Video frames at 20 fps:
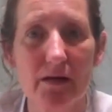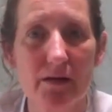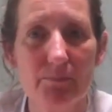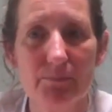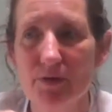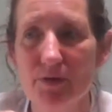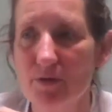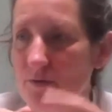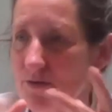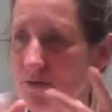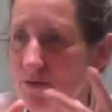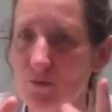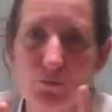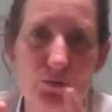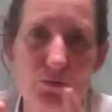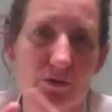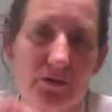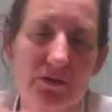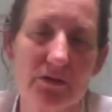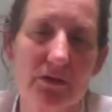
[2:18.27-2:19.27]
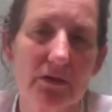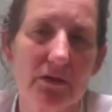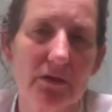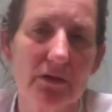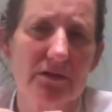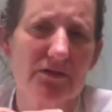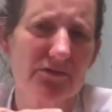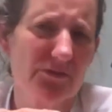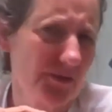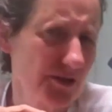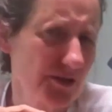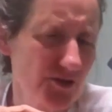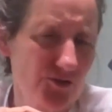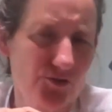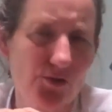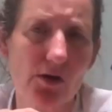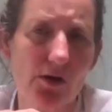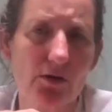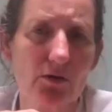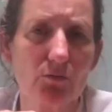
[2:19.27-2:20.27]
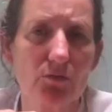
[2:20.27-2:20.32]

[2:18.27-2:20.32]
because it's very strong.